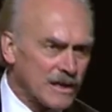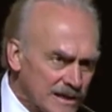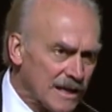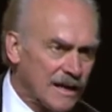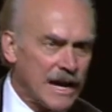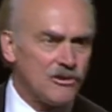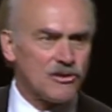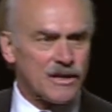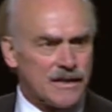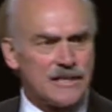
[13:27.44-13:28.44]
and
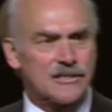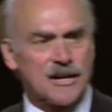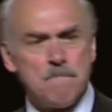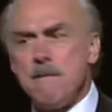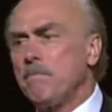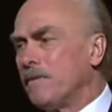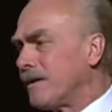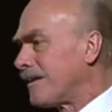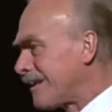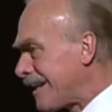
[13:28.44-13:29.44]
dedication. It takes a commitment,
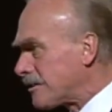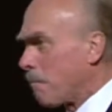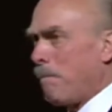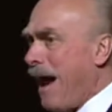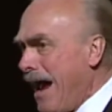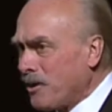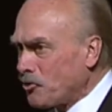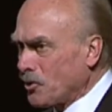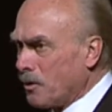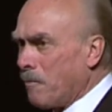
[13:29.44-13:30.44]
and it takes a
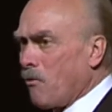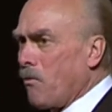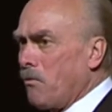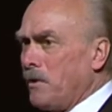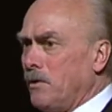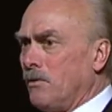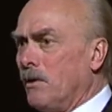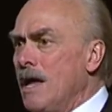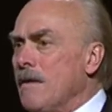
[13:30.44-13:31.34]
passion about what we do.